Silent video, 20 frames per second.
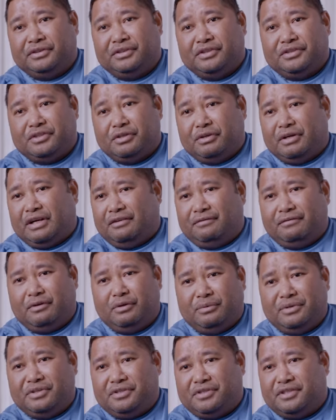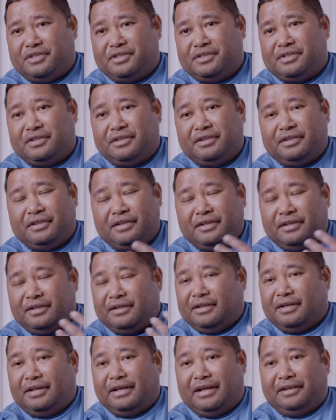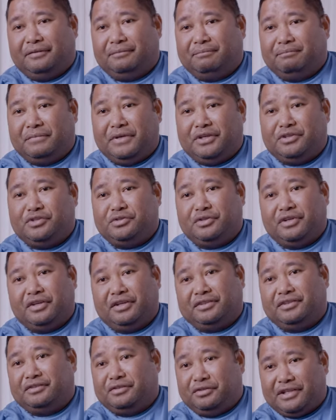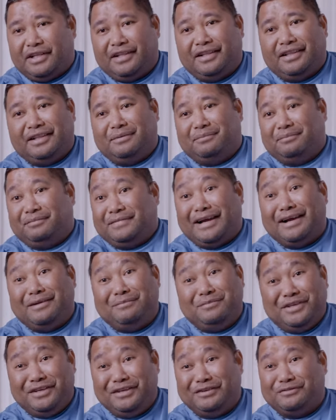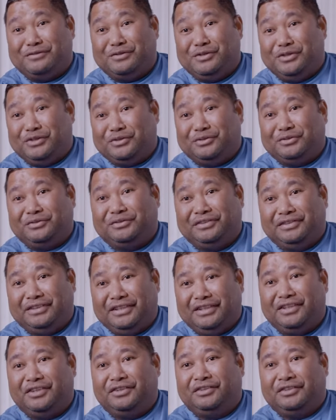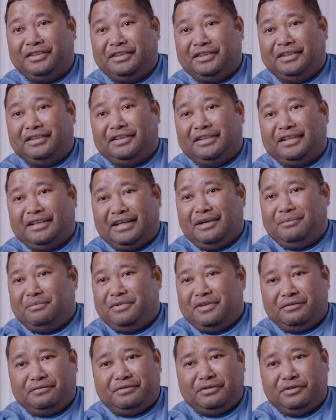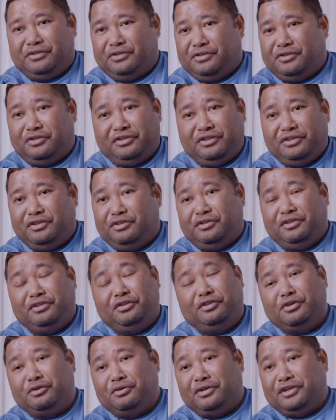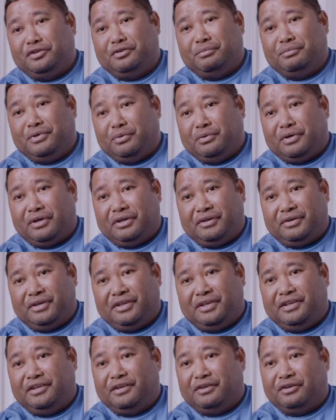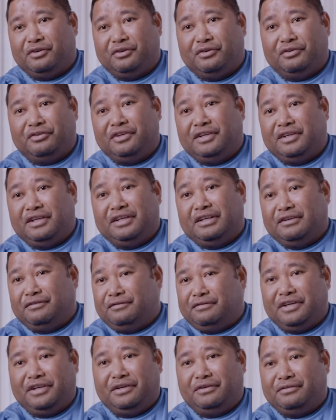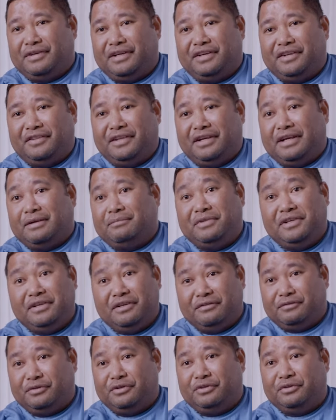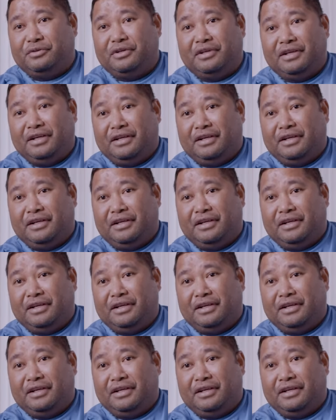So I've always, like, make sure to tell them, I'm here for you, you know? I'm here for you. You don't need to be worried or afraid of anything. I'm here for you.